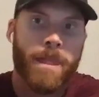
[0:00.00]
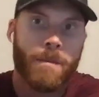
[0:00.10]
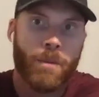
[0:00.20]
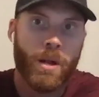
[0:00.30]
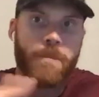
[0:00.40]

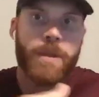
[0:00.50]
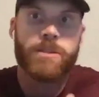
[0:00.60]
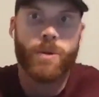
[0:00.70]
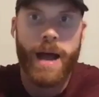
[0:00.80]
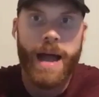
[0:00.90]
putting him
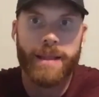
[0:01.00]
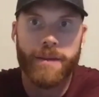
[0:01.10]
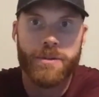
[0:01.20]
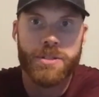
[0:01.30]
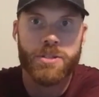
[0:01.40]
into a high
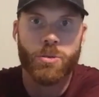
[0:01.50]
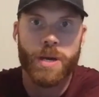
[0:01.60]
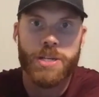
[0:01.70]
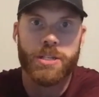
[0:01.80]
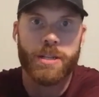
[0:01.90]
leverage
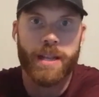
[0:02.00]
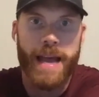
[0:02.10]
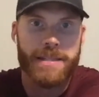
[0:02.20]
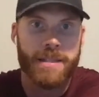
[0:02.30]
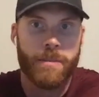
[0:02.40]
situation and then
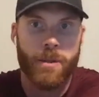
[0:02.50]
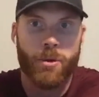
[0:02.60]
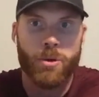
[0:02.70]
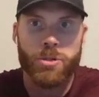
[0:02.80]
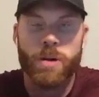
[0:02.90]
asking him to
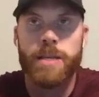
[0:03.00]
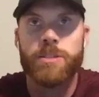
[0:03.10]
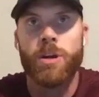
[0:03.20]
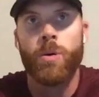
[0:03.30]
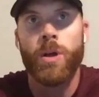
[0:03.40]
throw strikes. So